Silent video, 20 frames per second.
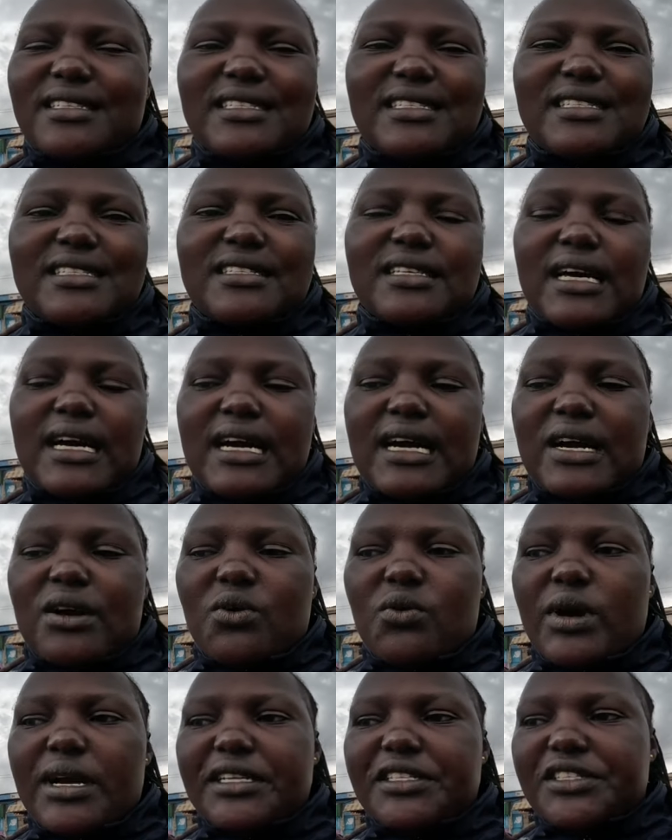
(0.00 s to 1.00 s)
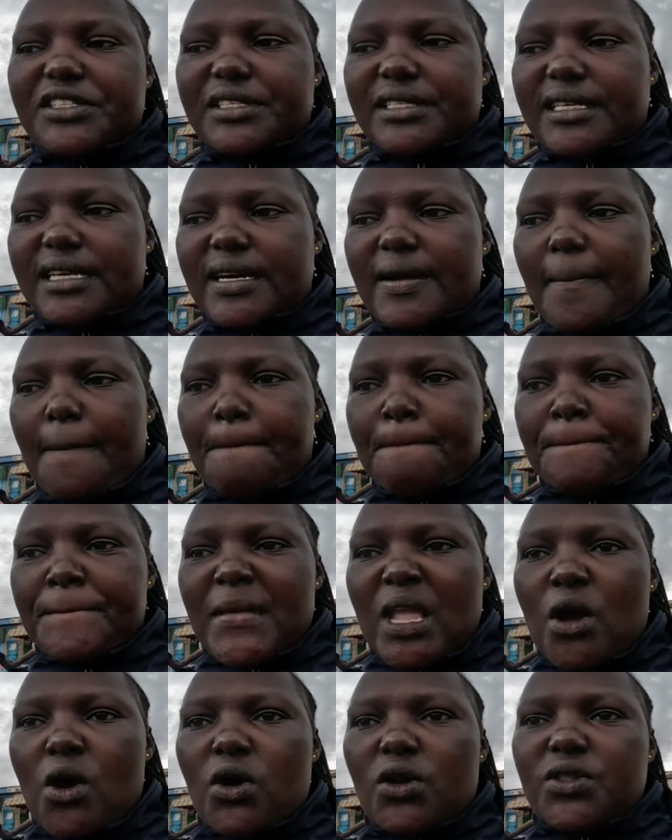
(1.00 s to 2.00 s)
it's quite near.
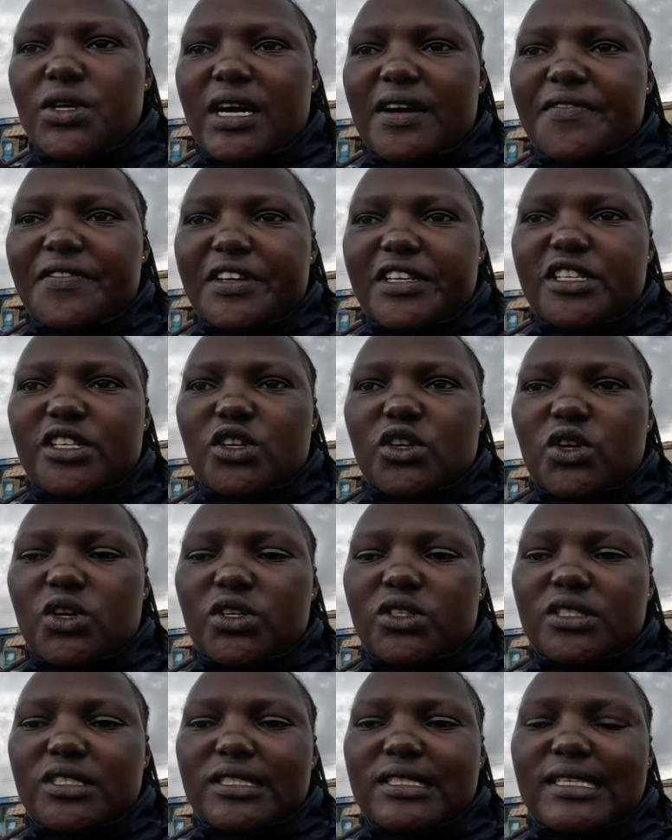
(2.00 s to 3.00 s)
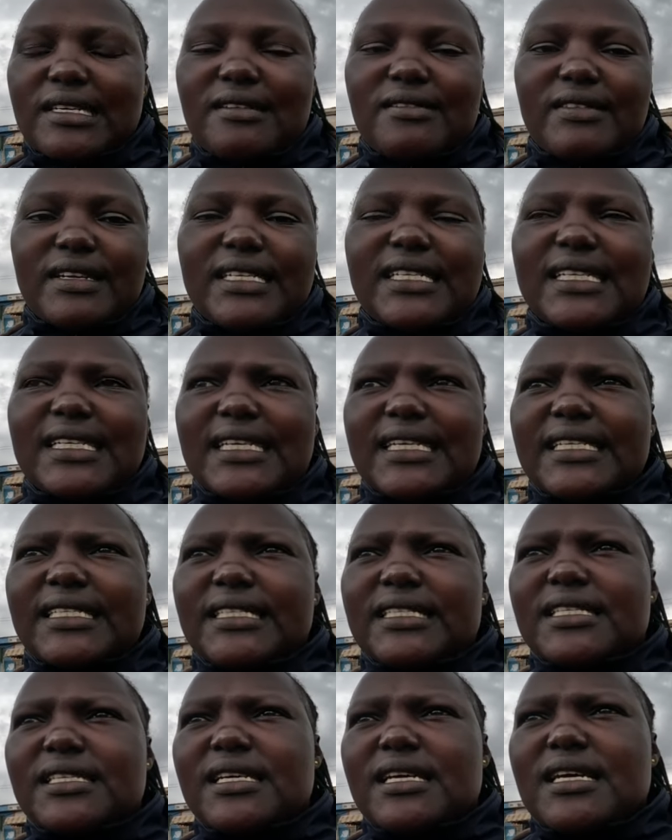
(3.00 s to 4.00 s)
Although I've really gone really
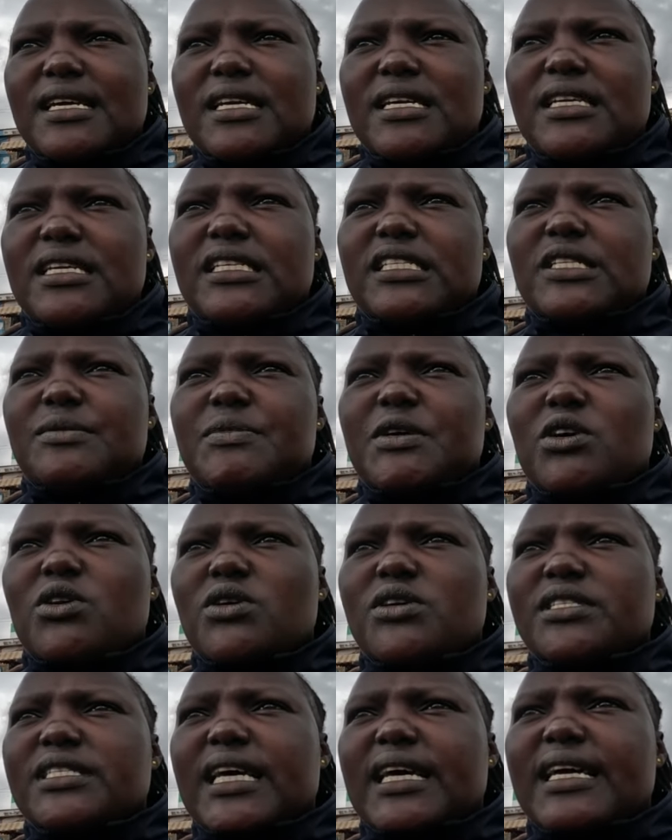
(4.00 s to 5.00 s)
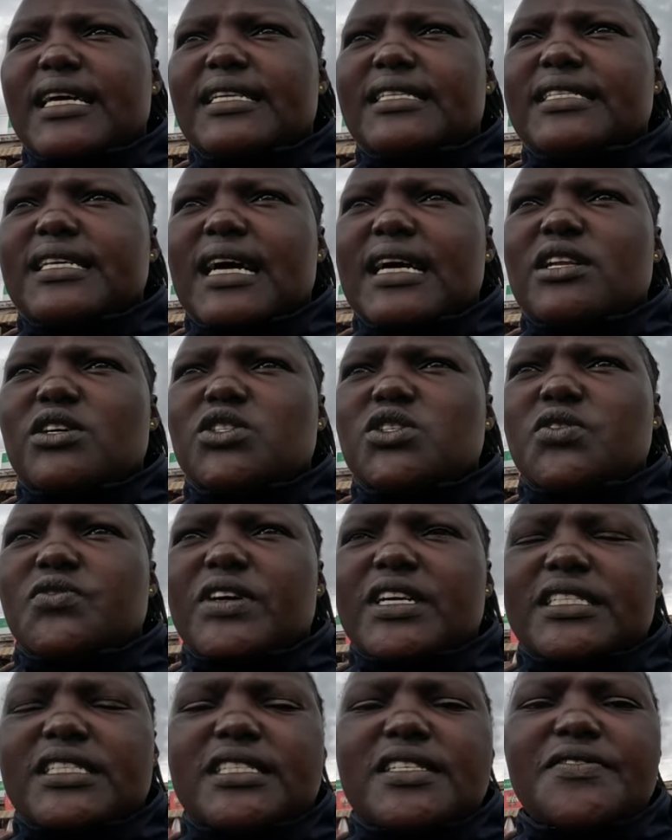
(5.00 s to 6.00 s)
late, it's because I had a lot of
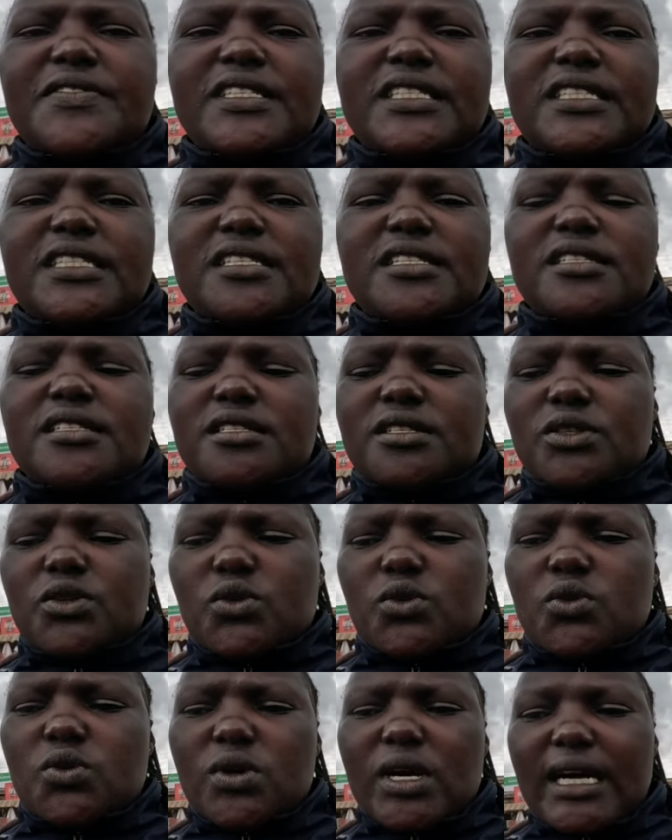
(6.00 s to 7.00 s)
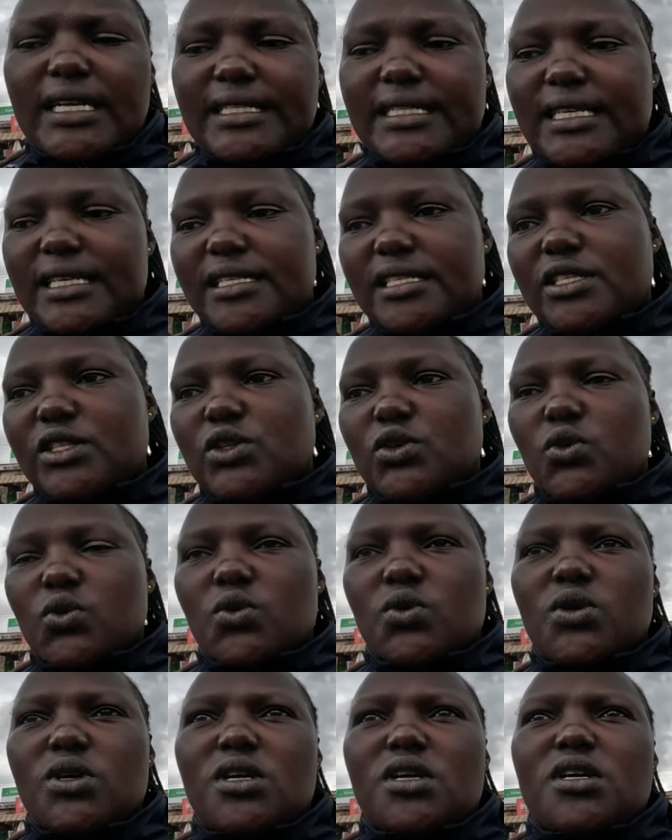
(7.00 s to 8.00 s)
activities to attend to.
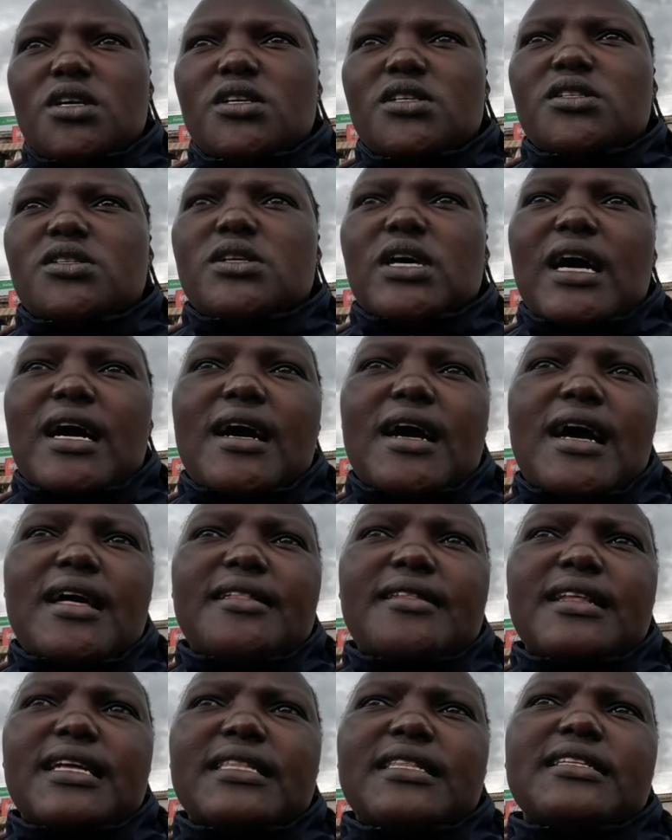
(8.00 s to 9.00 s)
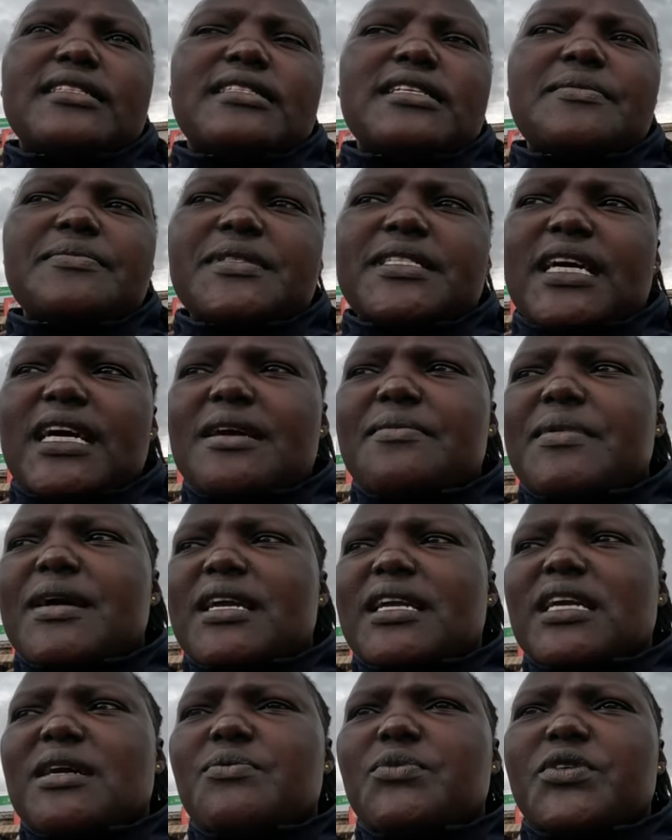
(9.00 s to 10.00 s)
So, and at the same time, I
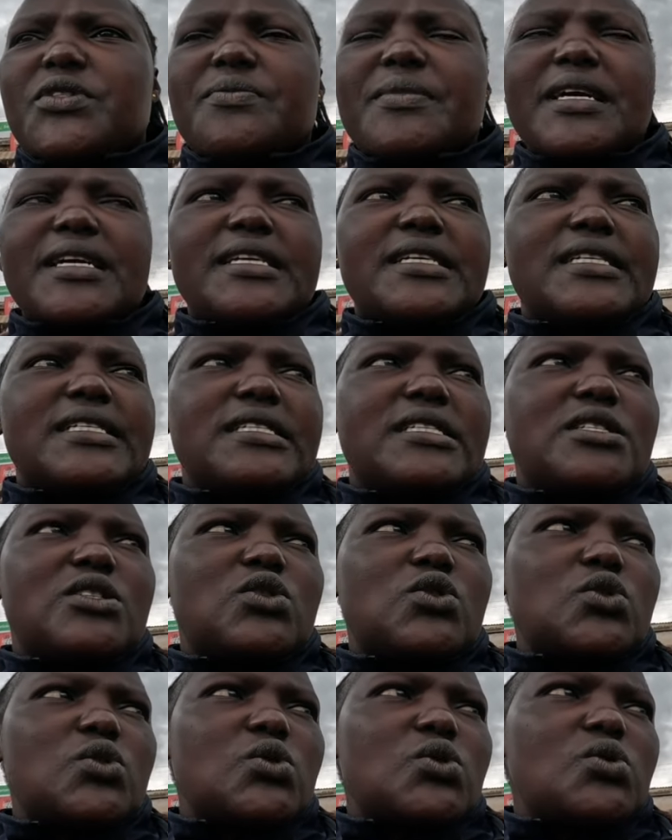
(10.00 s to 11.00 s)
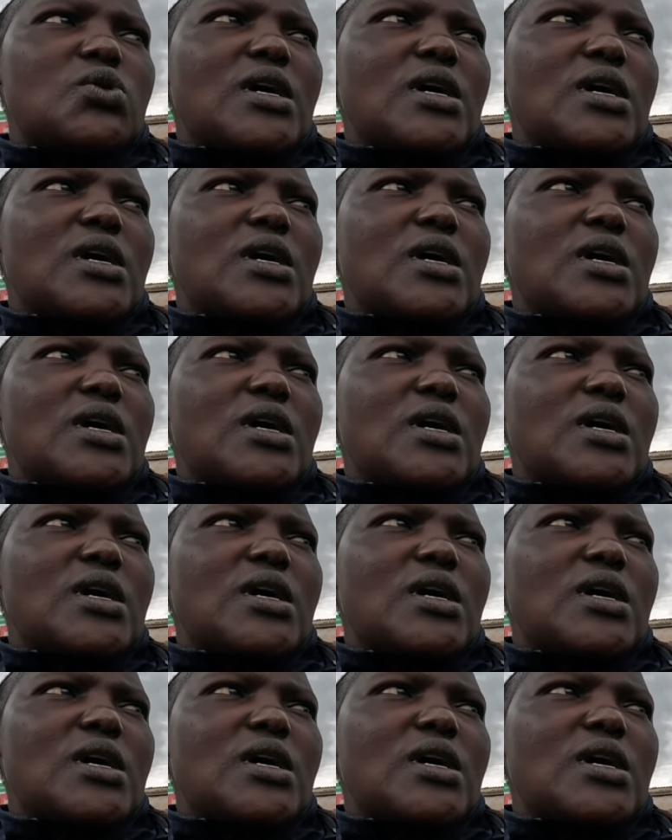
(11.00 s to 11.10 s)
came with my kids to